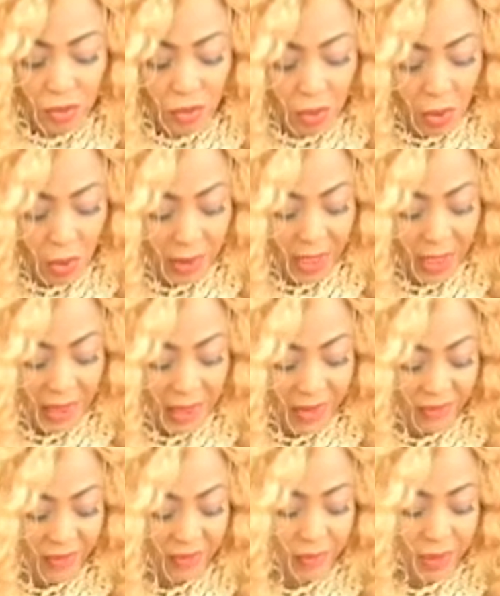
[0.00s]
to God and
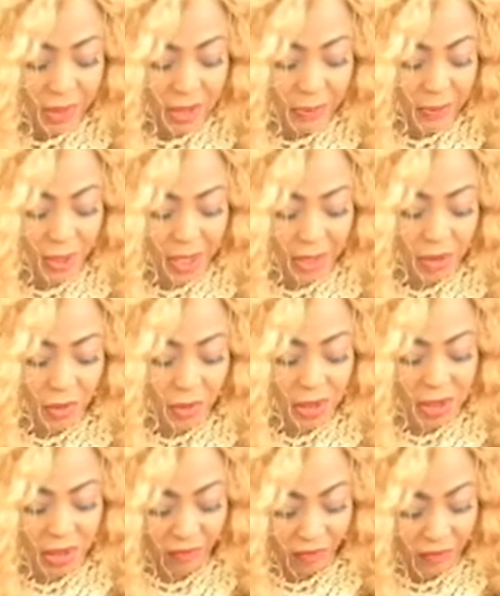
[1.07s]
living for his pleasure
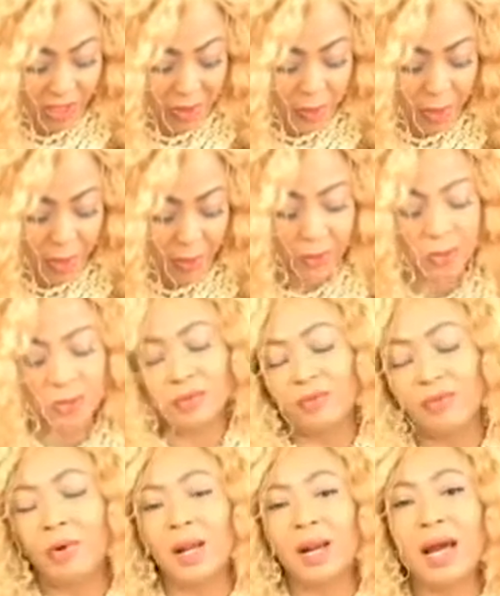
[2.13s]
is the first purpose
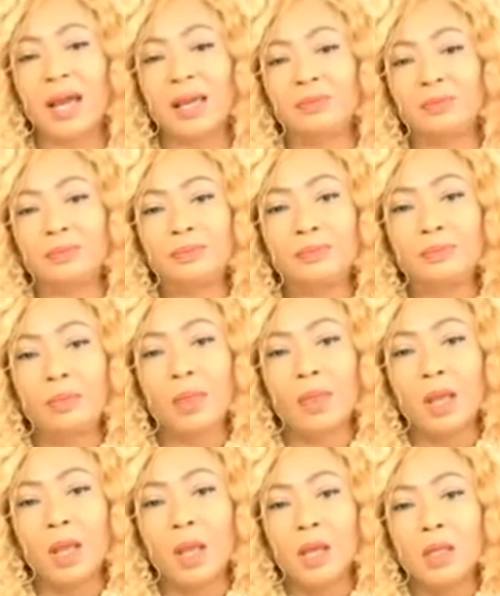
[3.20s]
of our life.
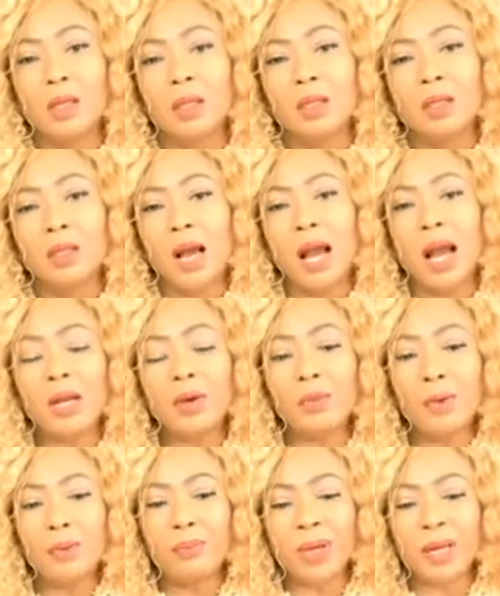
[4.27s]
How do
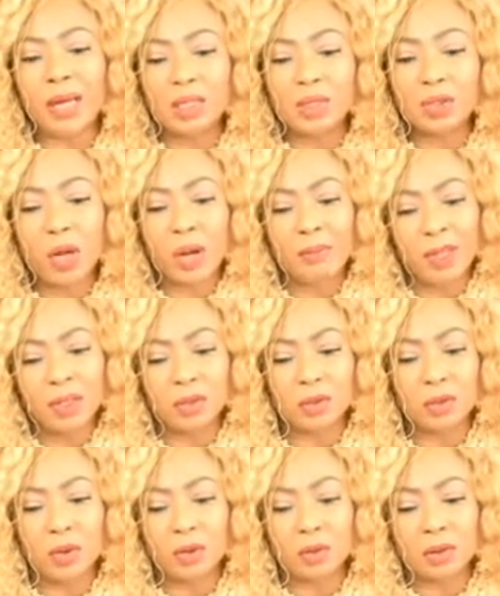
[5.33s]
we bring enjoyment to
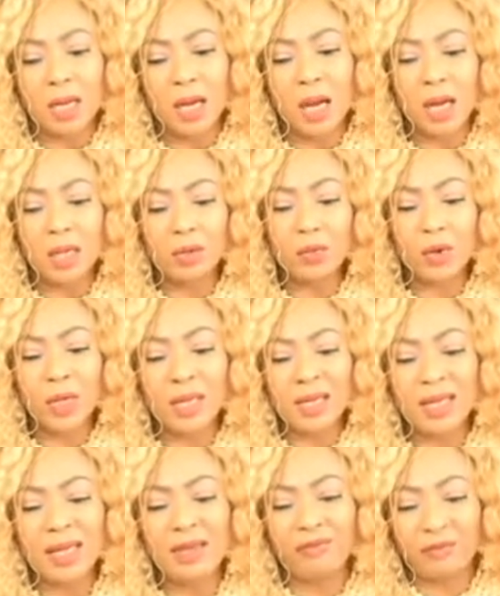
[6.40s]
God? How do we
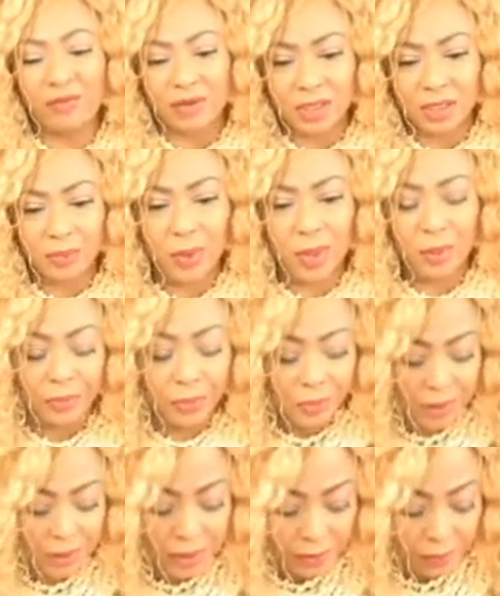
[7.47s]
live for his
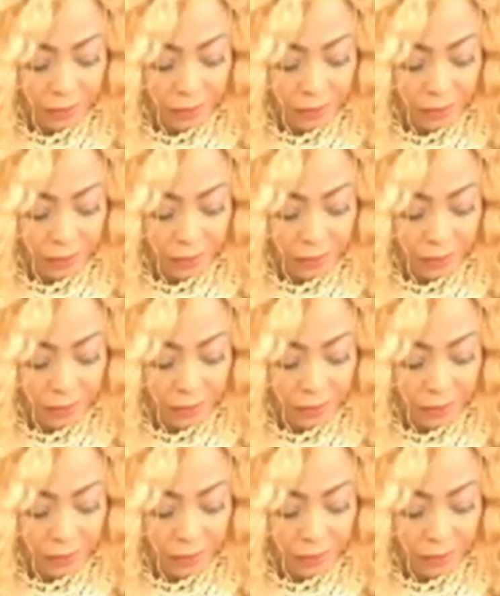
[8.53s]
purpose?